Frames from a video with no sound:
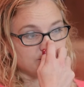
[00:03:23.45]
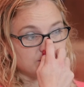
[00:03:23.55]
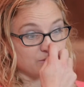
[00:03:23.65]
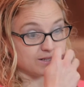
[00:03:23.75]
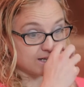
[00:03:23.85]

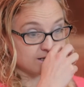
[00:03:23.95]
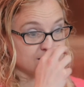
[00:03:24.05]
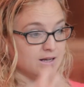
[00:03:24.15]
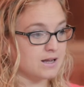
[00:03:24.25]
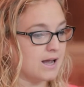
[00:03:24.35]
so I did,
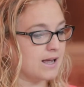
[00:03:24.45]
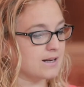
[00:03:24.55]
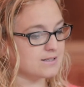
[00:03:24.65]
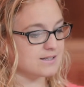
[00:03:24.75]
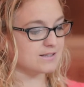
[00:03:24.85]
and
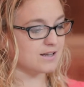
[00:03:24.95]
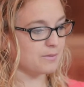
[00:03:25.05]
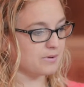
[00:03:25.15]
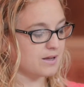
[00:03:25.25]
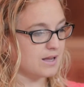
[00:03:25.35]
I set
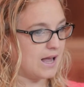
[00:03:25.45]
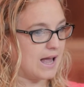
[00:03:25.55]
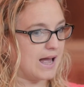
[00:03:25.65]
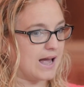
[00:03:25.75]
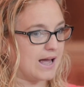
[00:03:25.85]
up.
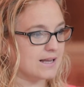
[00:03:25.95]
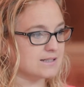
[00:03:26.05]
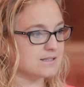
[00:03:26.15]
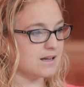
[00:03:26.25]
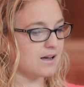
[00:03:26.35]

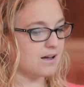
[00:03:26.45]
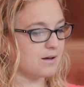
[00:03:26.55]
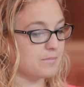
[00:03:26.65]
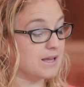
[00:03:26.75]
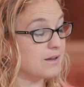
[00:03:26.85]
And
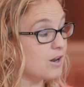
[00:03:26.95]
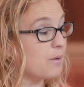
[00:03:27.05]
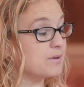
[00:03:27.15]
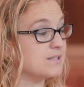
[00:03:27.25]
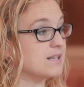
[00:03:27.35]
even
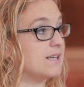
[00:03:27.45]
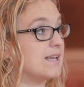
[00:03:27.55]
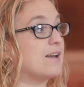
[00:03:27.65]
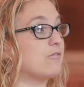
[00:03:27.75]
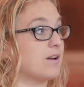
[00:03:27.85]
up until a year